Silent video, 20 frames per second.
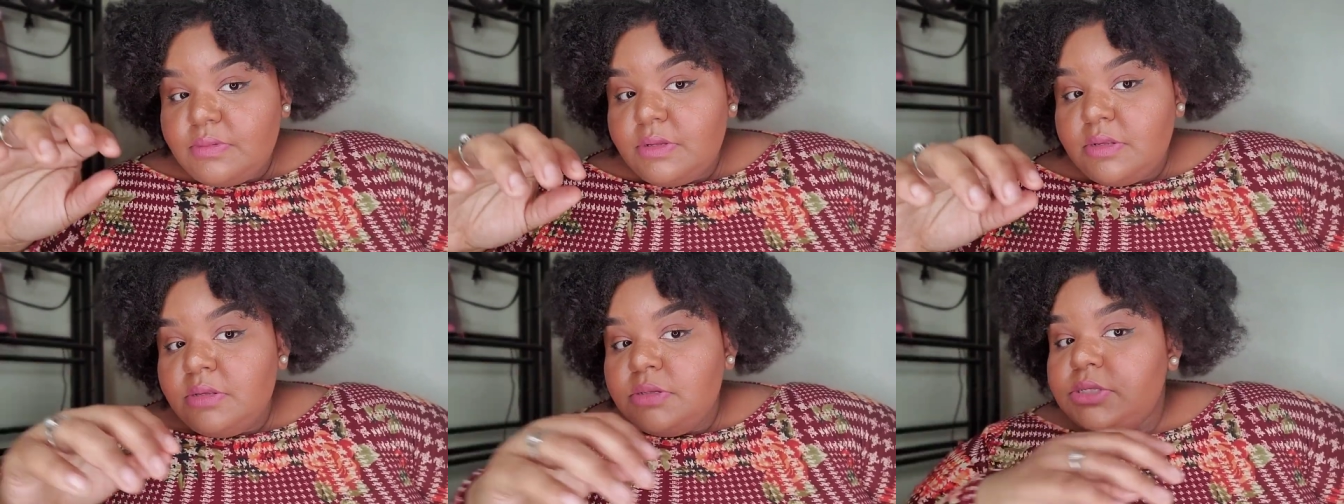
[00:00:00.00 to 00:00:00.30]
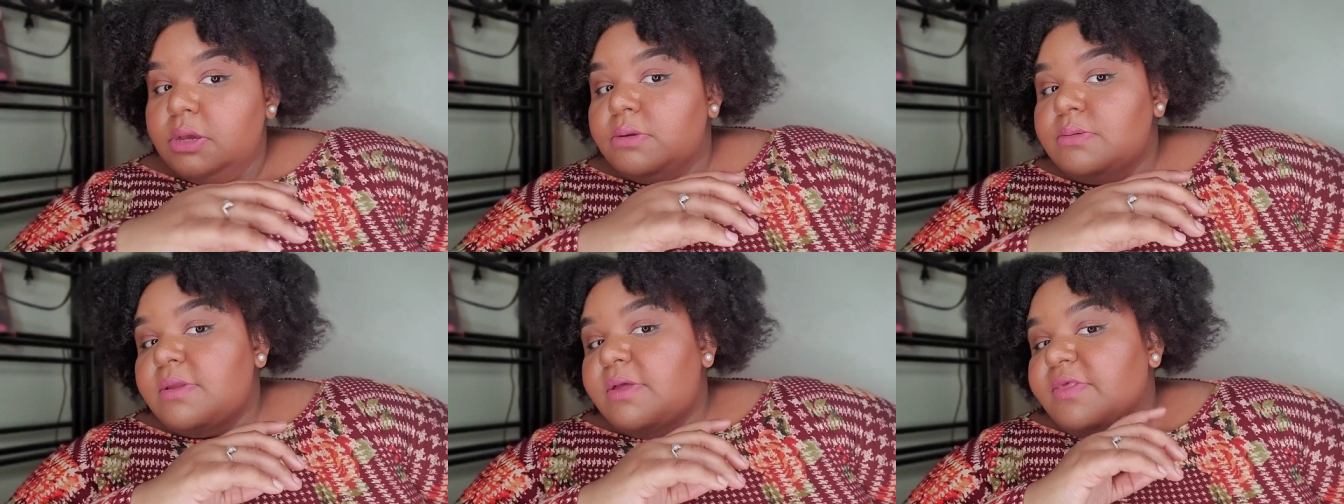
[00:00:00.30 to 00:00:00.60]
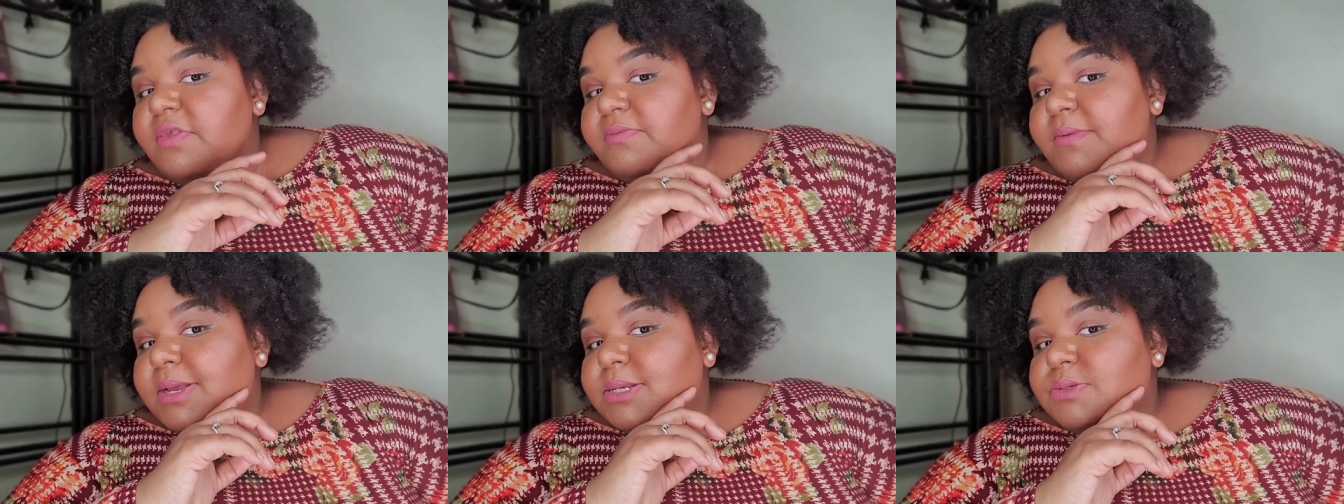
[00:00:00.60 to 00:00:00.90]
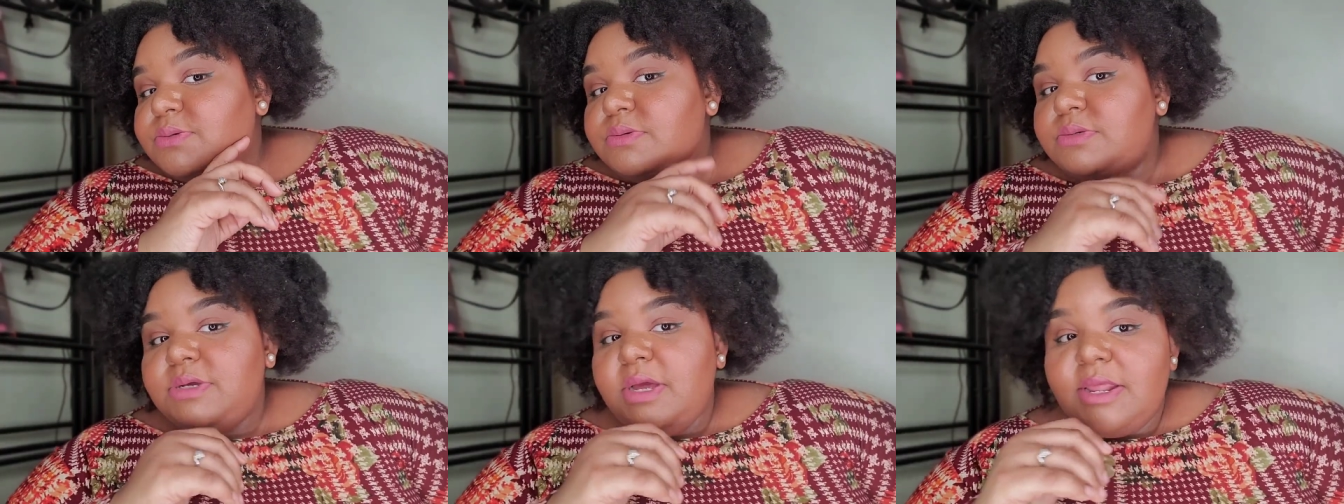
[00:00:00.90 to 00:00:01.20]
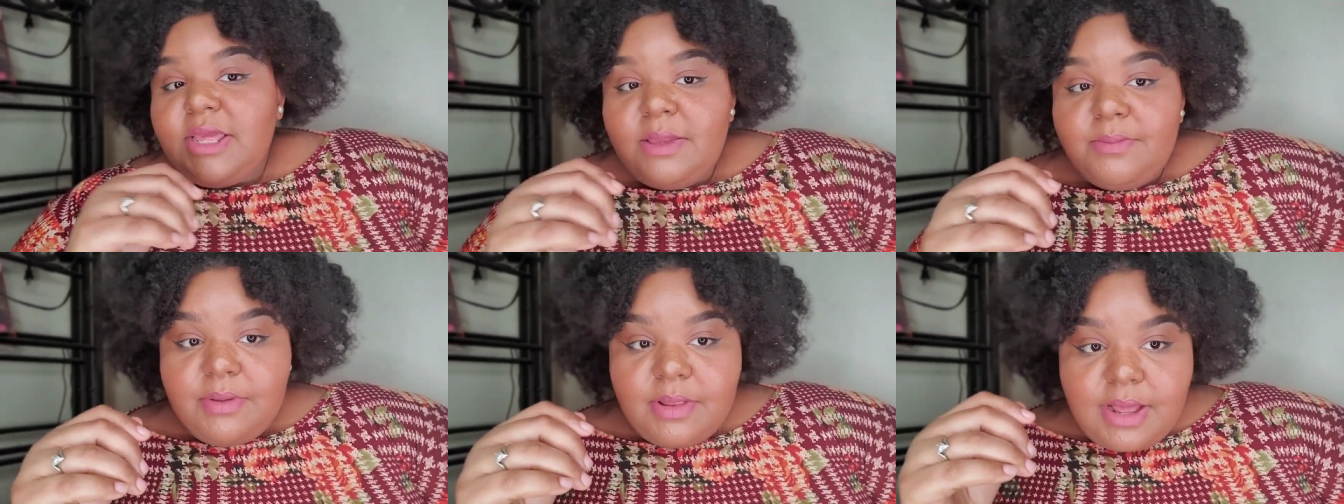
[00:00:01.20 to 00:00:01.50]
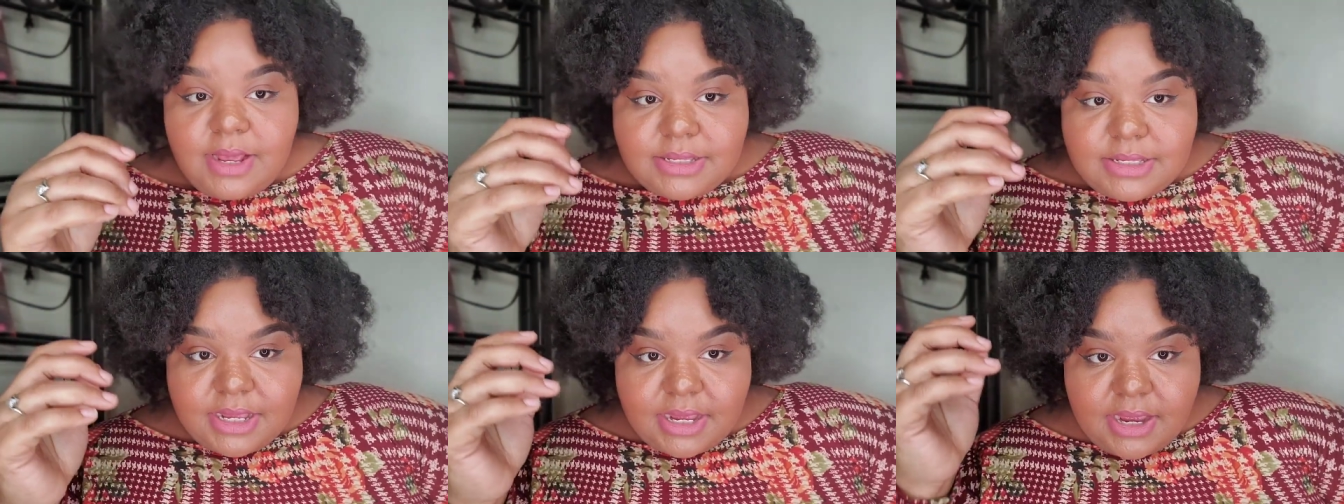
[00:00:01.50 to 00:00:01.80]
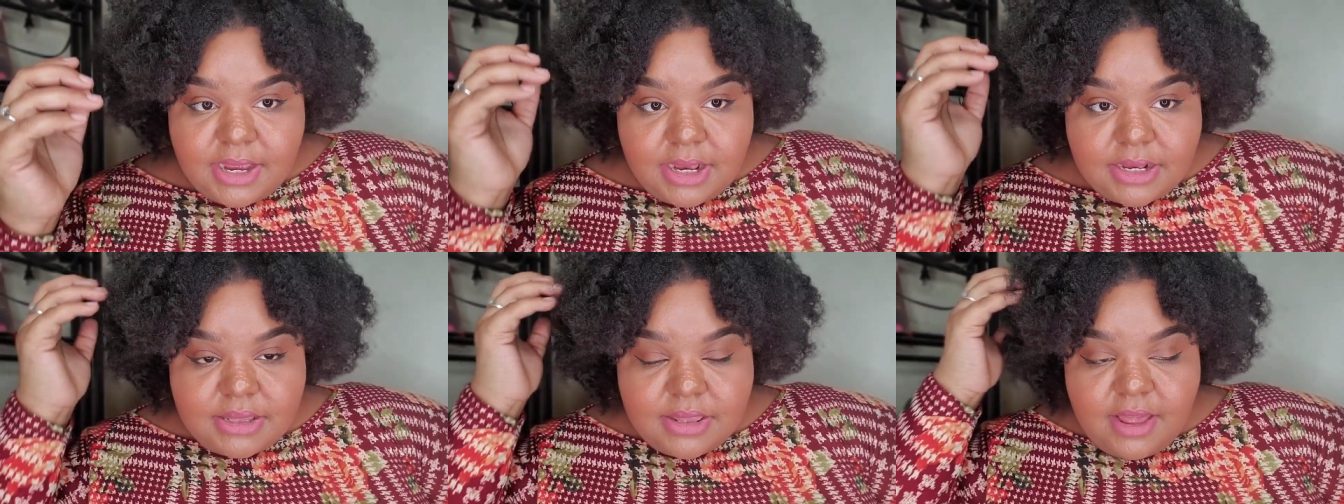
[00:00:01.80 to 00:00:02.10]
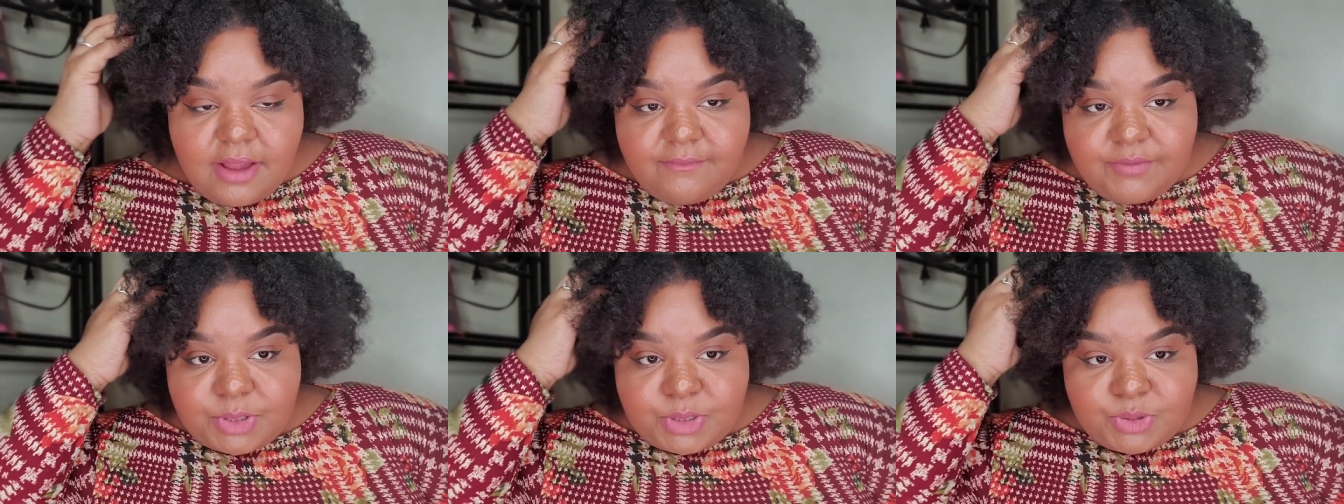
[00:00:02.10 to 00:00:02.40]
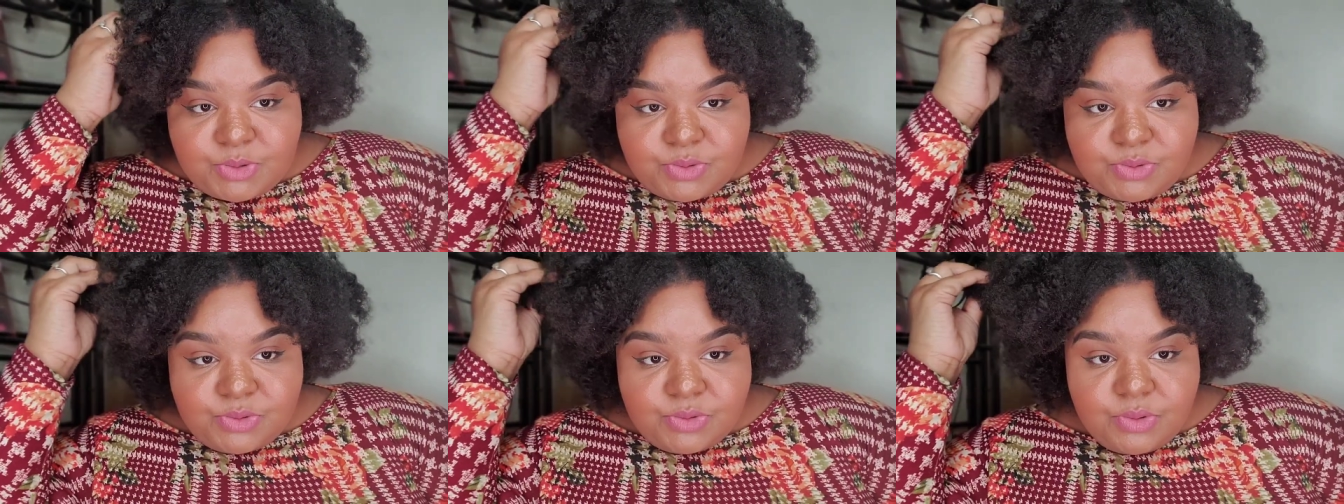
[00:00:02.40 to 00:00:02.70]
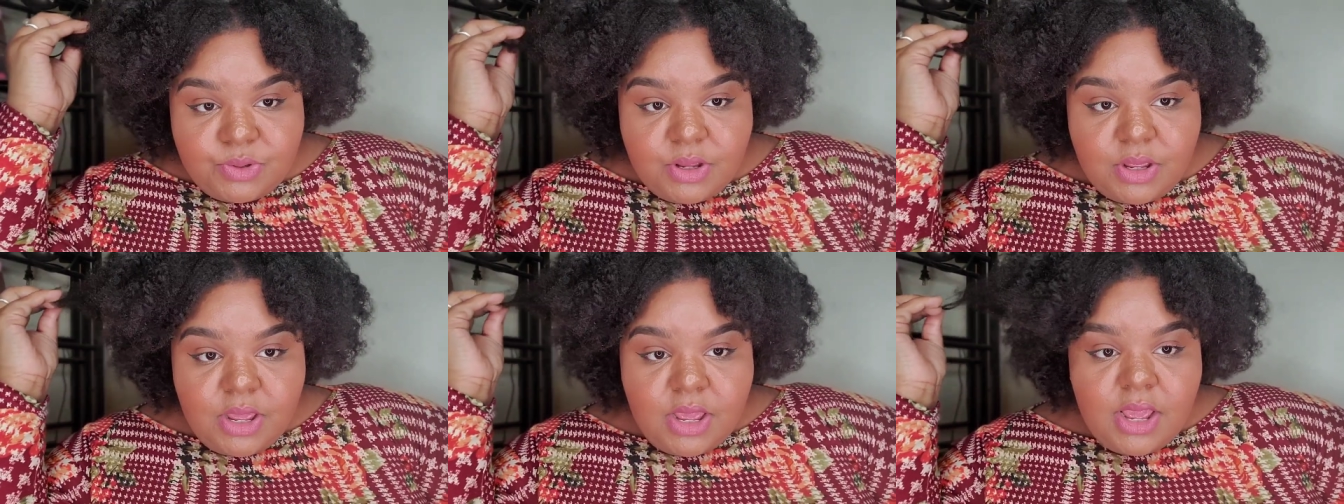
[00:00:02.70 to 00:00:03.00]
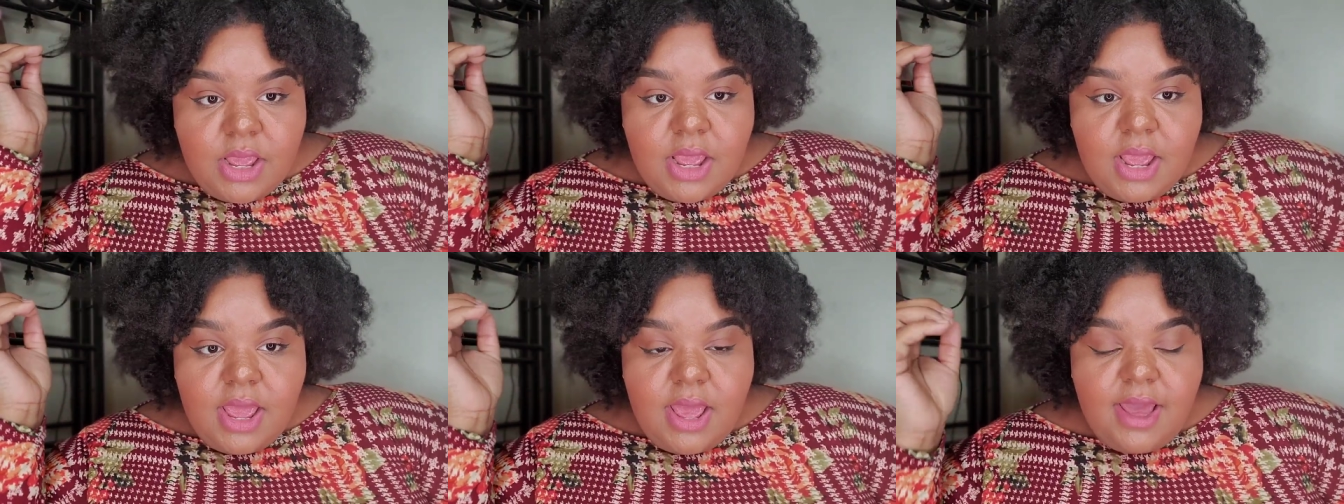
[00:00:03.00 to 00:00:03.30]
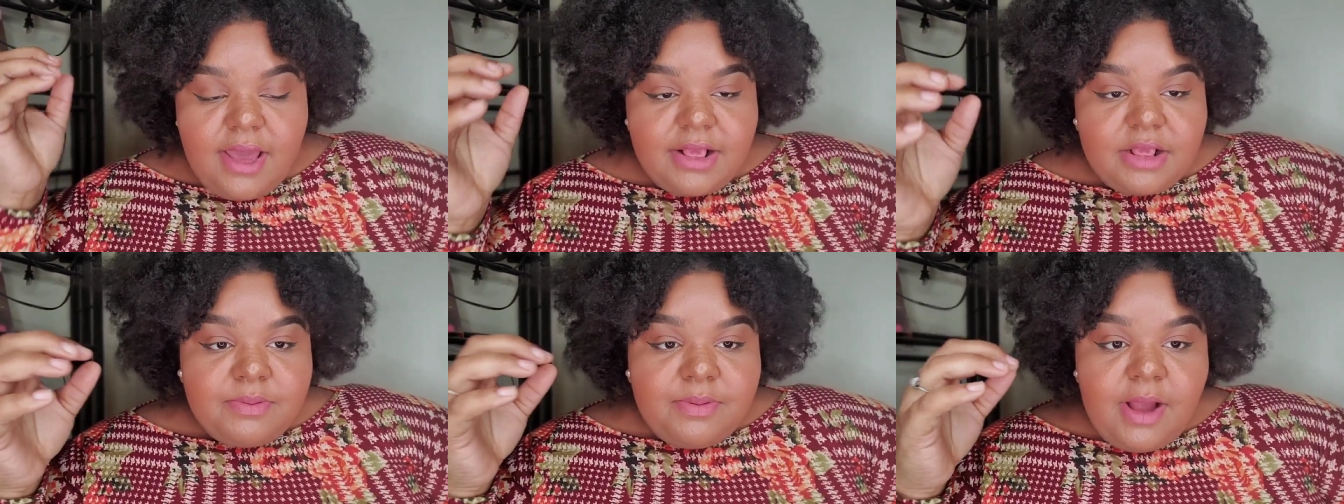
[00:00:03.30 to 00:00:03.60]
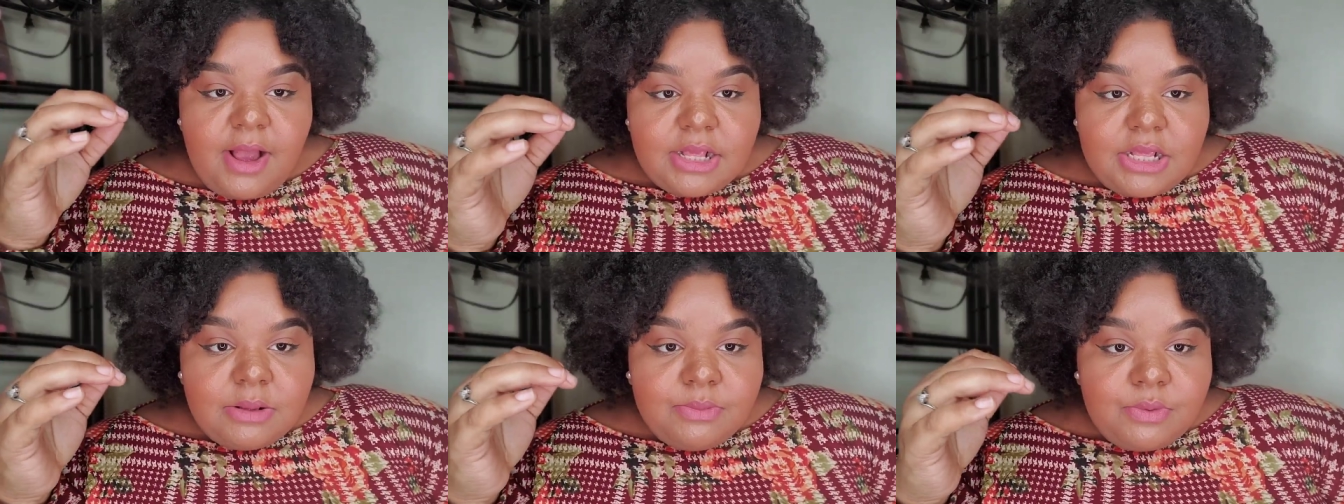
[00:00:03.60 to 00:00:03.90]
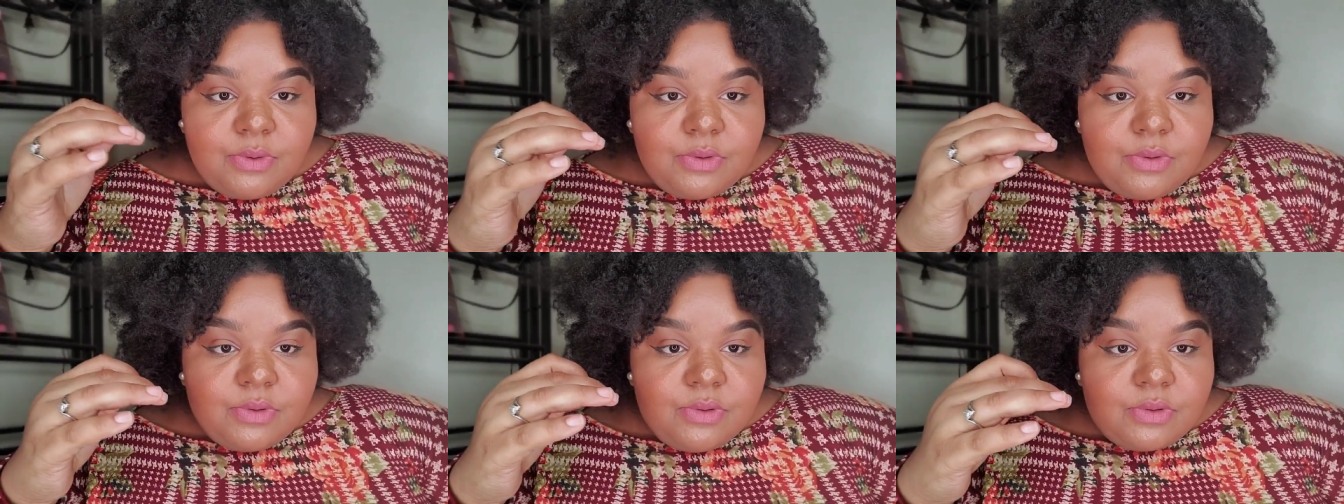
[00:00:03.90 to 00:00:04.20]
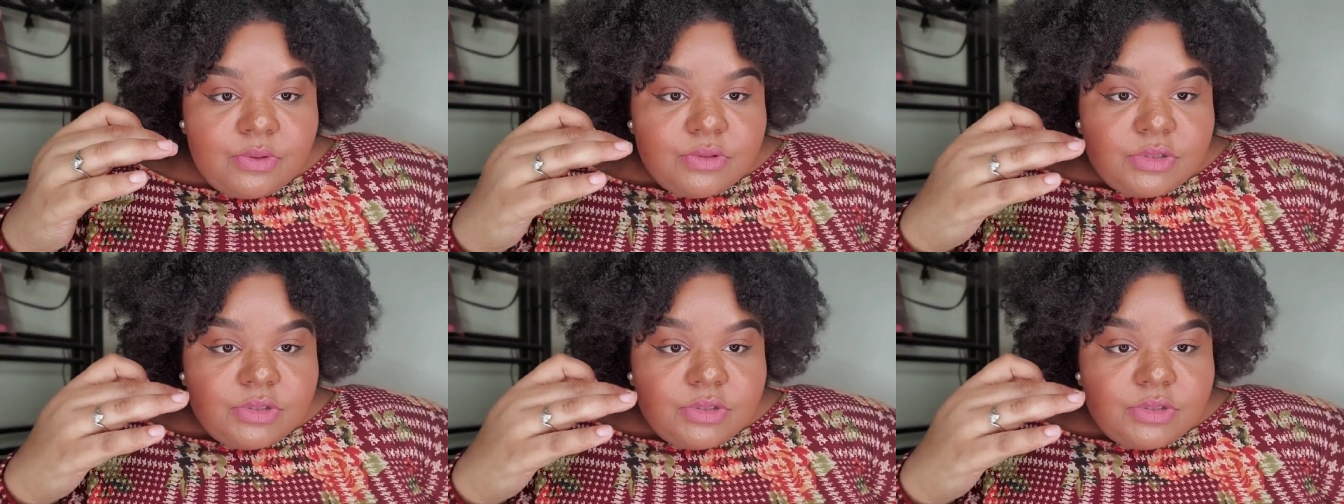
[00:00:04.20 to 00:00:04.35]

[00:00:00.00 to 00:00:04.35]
So another special. Try to keep it, like I said, as natural as possible.